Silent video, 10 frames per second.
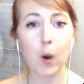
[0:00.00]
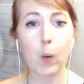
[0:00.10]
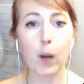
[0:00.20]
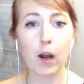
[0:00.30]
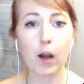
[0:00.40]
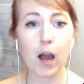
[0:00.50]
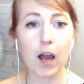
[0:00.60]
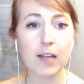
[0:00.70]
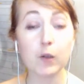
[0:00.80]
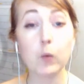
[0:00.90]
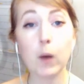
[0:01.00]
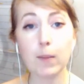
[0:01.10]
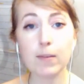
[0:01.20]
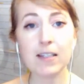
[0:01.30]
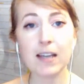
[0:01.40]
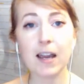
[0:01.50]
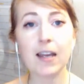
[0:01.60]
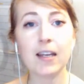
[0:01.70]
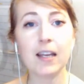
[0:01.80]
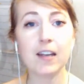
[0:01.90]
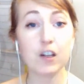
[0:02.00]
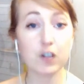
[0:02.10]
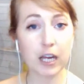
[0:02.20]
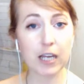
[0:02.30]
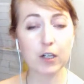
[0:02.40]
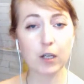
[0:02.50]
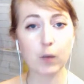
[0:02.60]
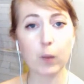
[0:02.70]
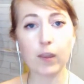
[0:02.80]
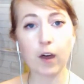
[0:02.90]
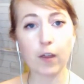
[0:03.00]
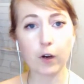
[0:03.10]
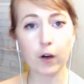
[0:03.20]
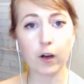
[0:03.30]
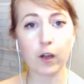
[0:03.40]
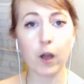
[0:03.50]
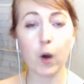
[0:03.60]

where I do web design and education with other